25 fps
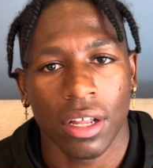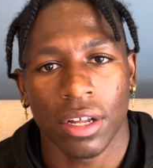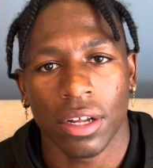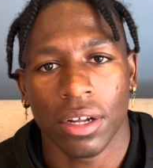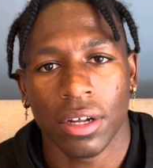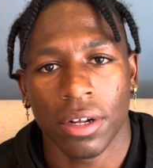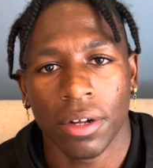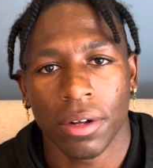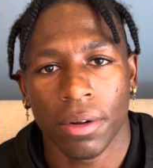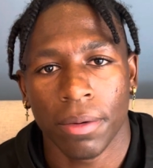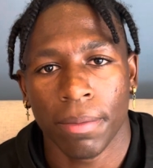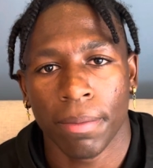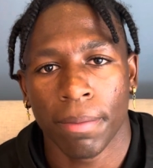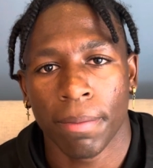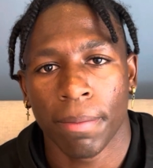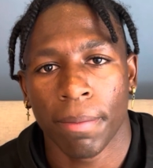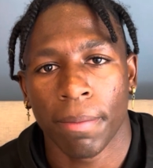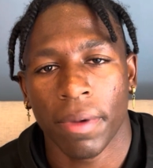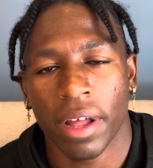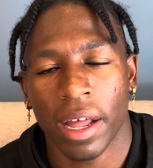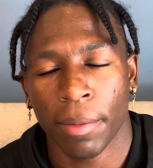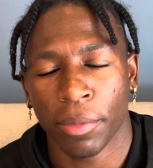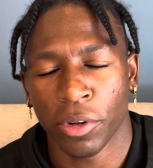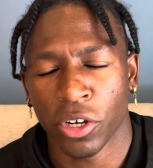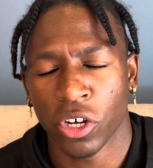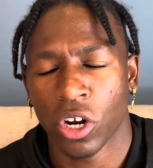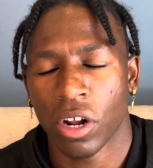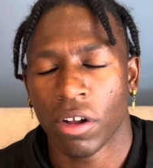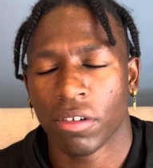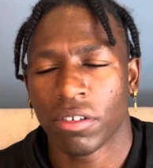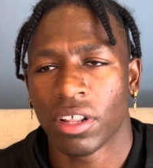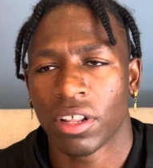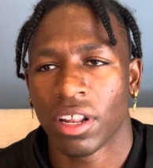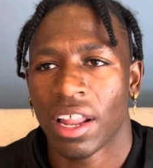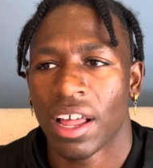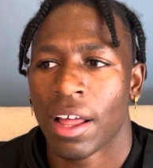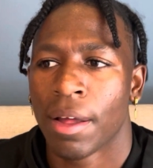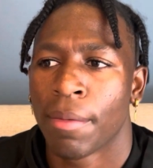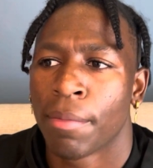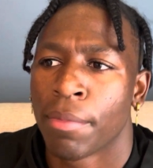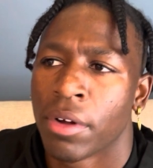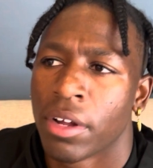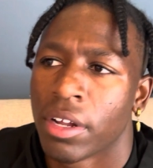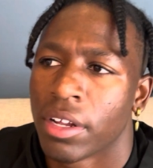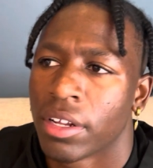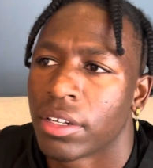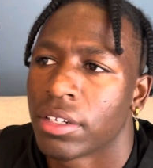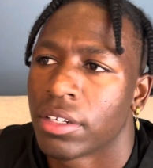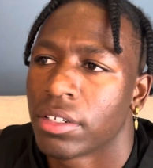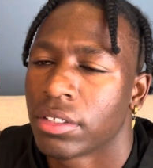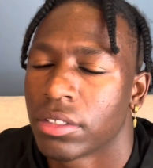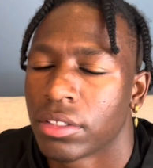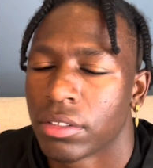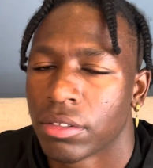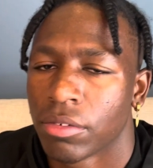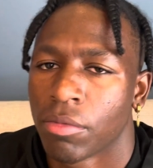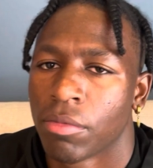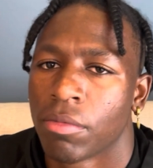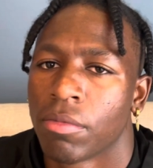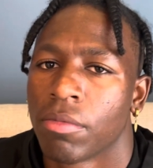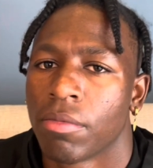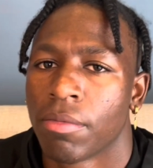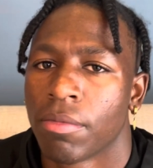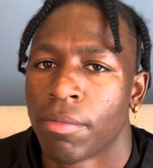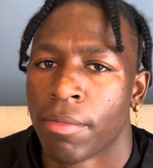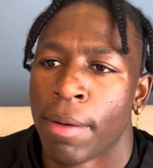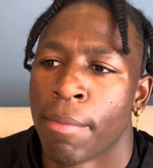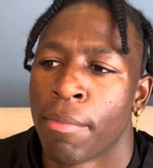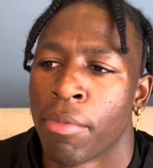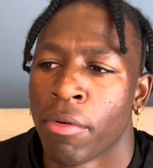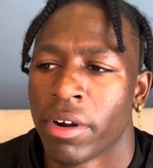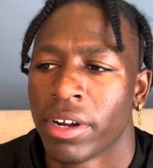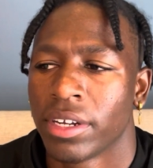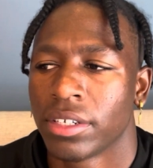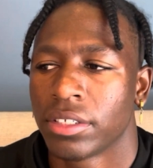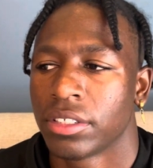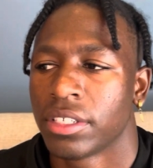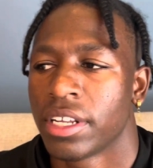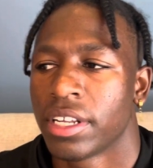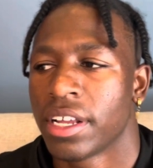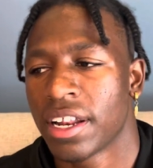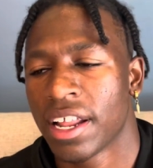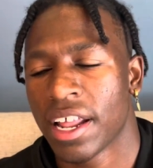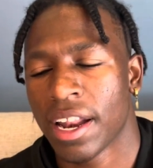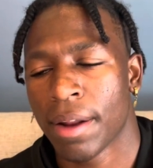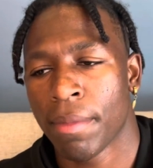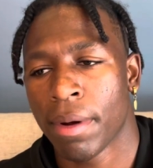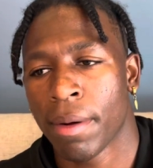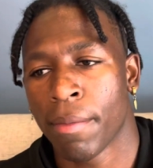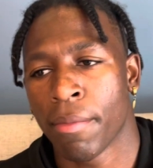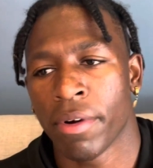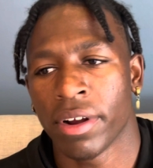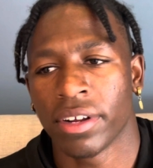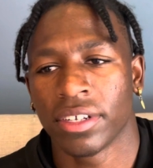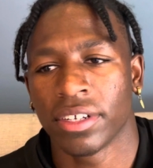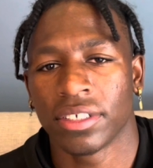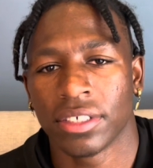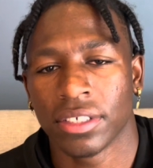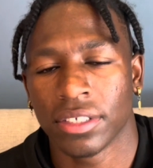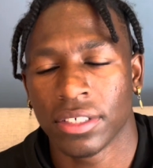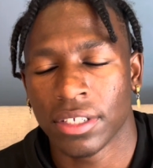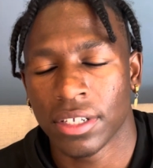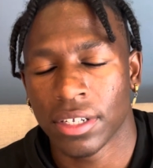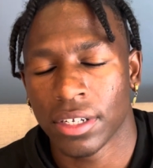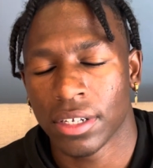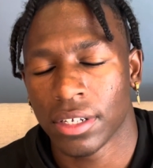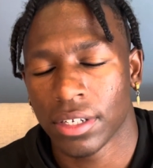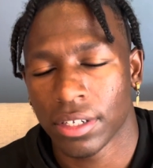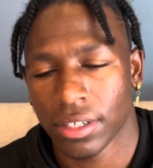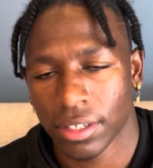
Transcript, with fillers: Um, I'm good off the line, but my breaks, getting out of my breaks is the